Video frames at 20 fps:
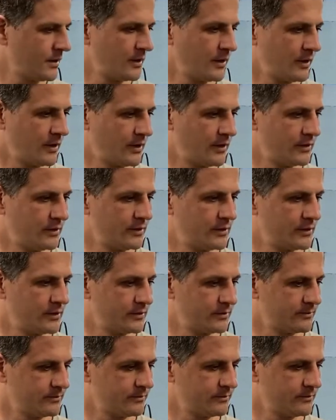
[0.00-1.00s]

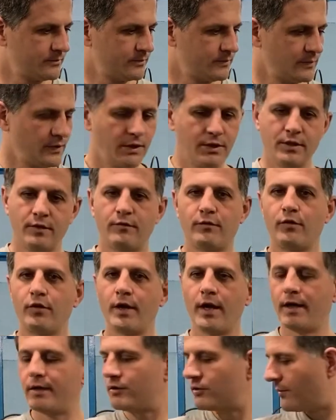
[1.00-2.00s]
And did I
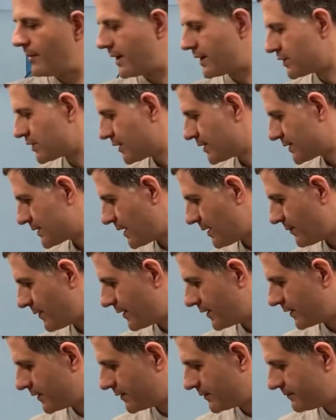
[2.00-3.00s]
forget to mention
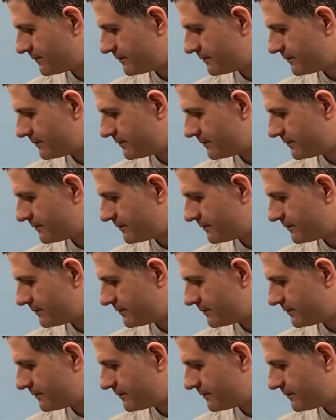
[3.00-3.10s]
something?